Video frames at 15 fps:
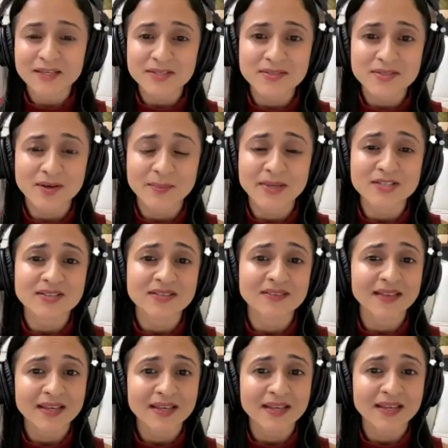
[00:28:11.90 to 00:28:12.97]
you so much. And
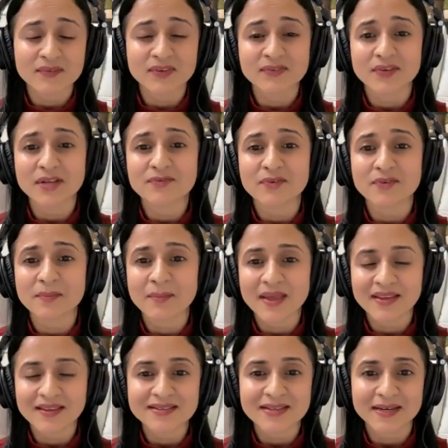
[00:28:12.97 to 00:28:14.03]
thank you, everyone, for
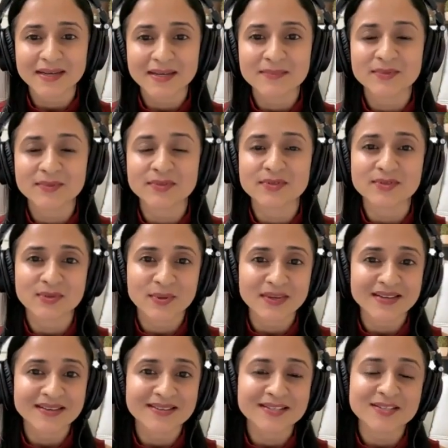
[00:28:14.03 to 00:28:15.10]
making time to
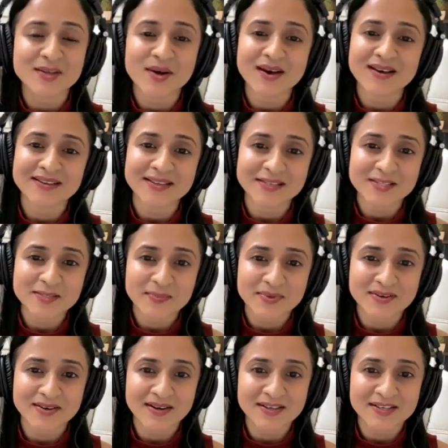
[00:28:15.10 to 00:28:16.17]
join us on
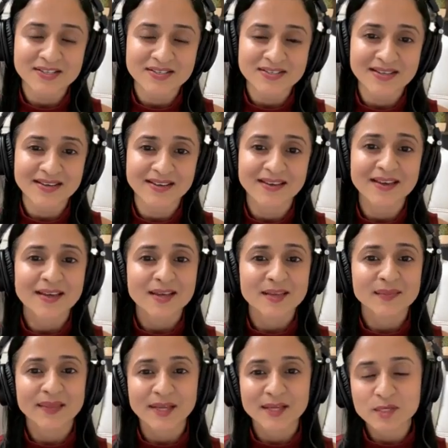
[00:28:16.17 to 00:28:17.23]
INSPINAR today.
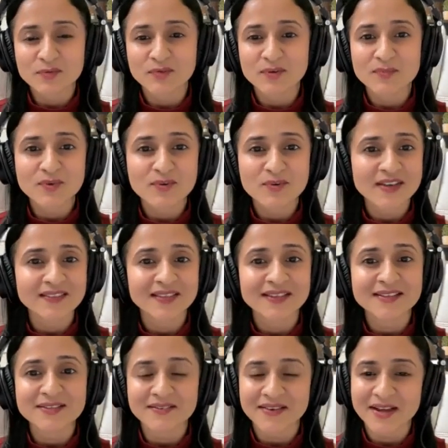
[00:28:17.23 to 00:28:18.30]
Thank you for moving
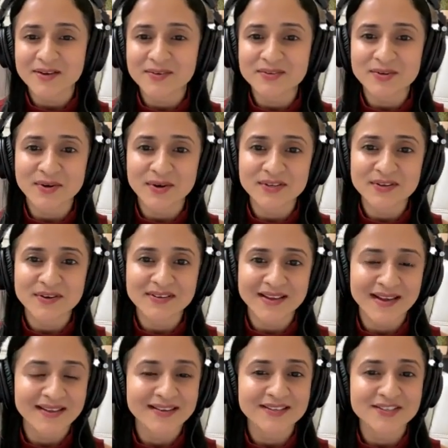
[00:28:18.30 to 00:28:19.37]
things around on your
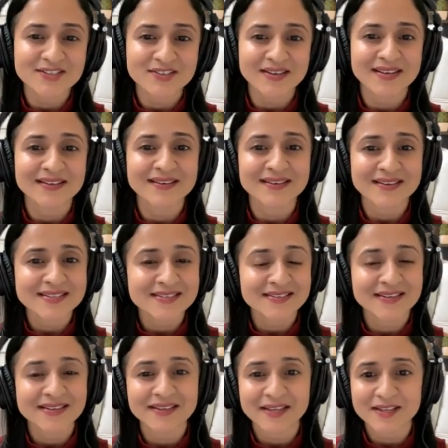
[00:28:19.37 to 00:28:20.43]
calendar and
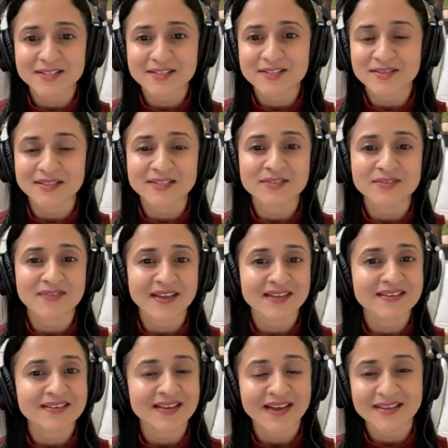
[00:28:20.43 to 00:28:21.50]
listening into this
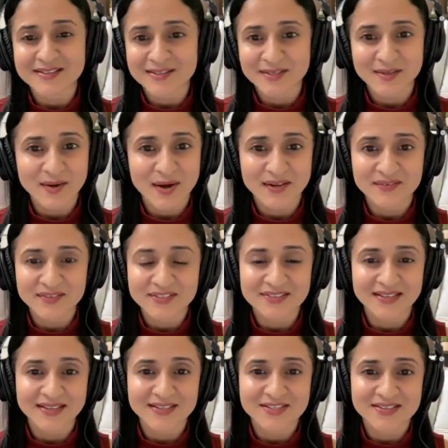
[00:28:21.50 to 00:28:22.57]
fantastic
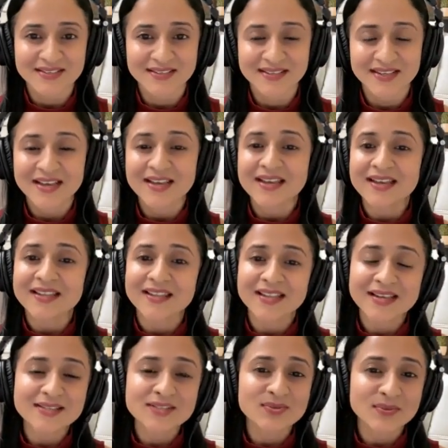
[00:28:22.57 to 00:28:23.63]
conversation.
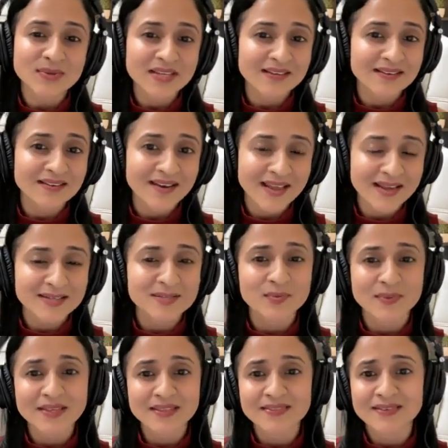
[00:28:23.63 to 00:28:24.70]
Let's reconnect
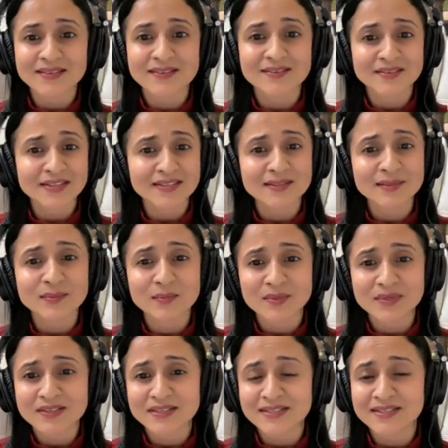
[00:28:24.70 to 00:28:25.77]
with the real
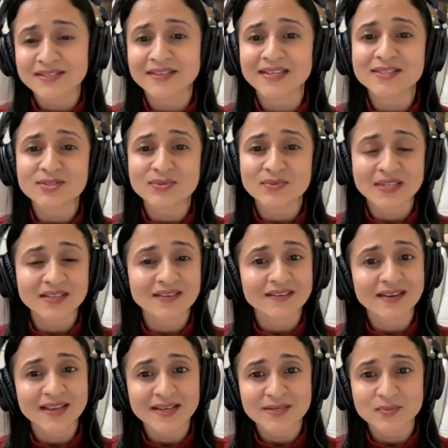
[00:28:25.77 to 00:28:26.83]
world. Let's
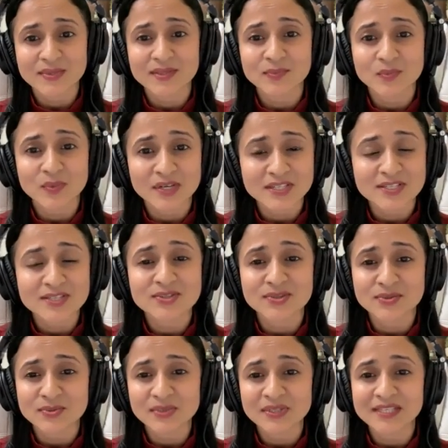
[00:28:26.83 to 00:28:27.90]
reconnect with what
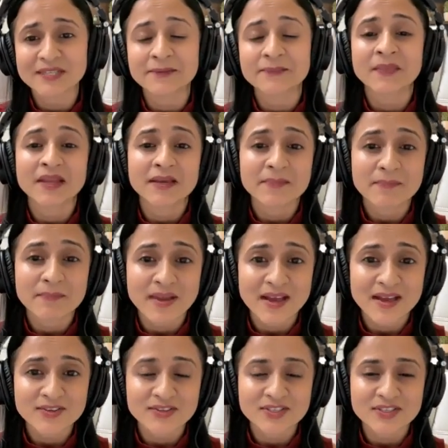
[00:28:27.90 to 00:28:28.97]
truly
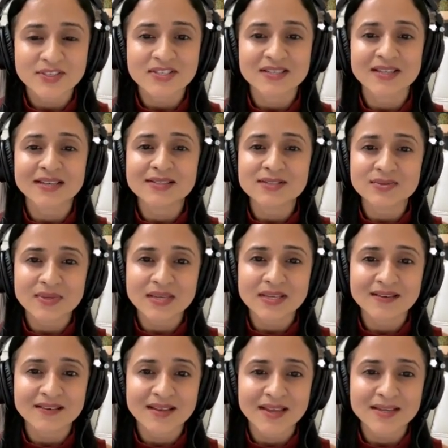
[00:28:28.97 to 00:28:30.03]
matters. Let's
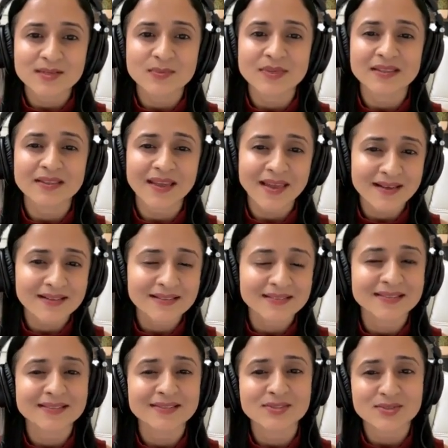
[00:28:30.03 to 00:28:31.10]
reconnect with health,
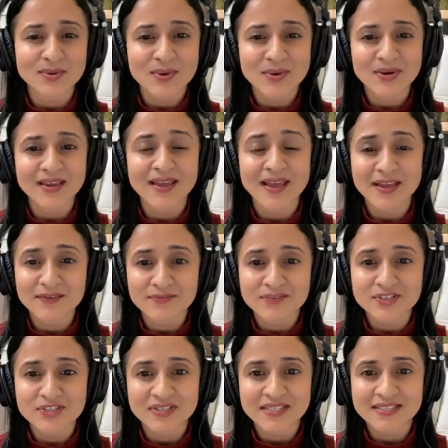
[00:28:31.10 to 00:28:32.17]
joy,
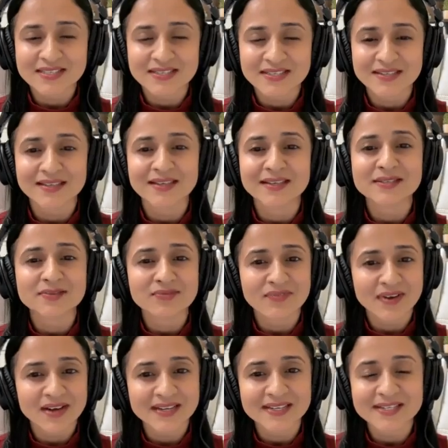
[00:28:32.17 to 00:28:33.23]
efficiency. Let's
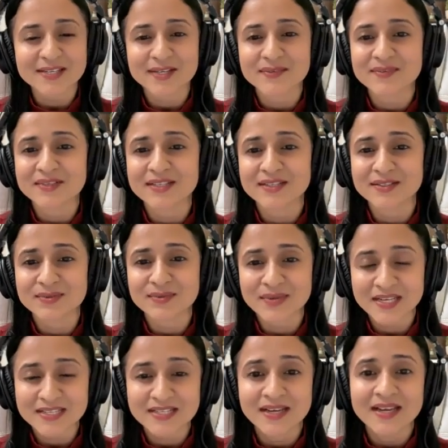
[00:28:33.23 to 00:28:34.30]
find our
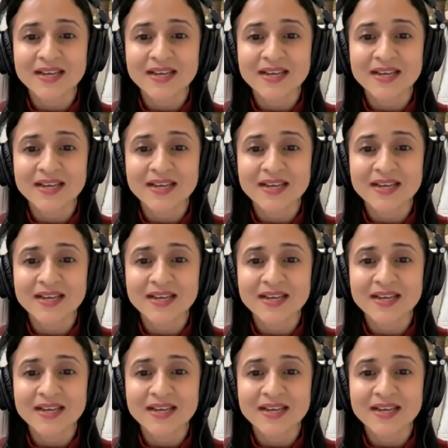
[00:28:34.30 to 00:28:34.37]
grit.